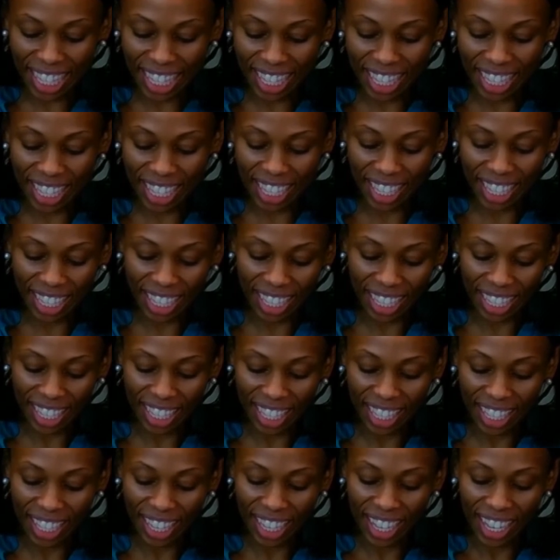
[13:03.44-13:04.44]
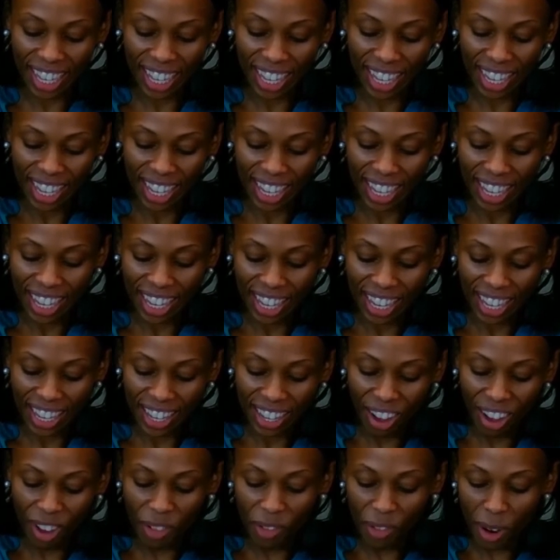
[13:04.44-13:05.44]
to
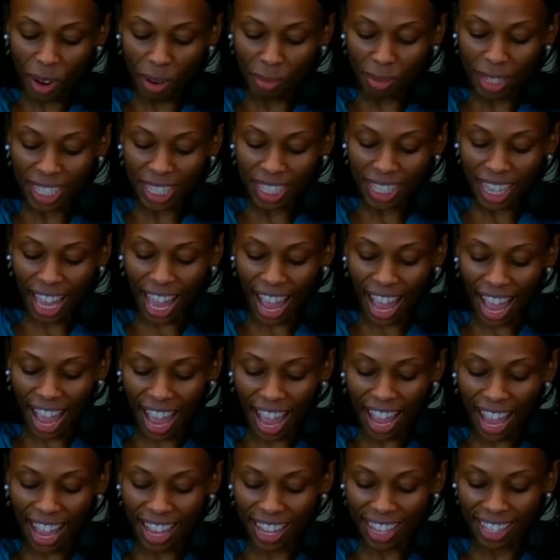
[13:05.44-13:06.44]
go from the side,